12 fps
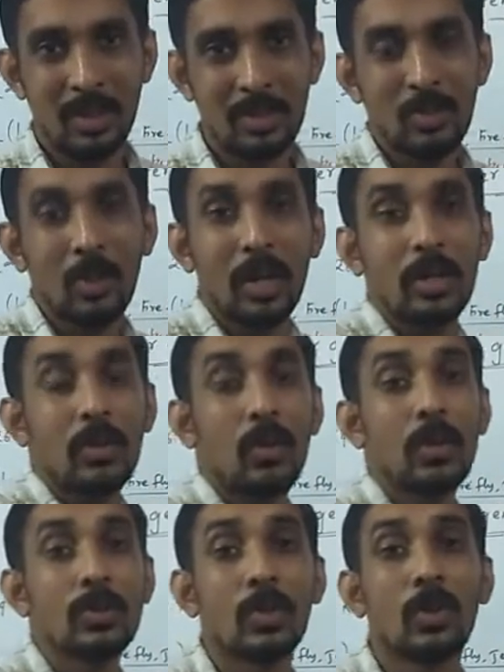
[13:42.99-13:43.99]
So it
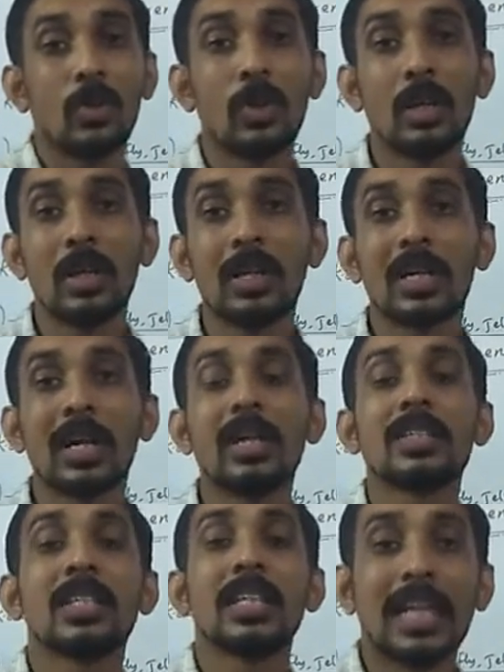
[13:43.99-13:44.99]
also
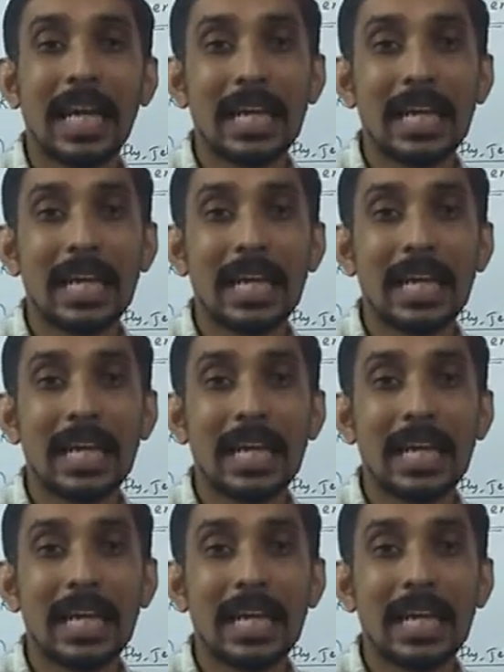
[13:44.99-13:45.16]
considered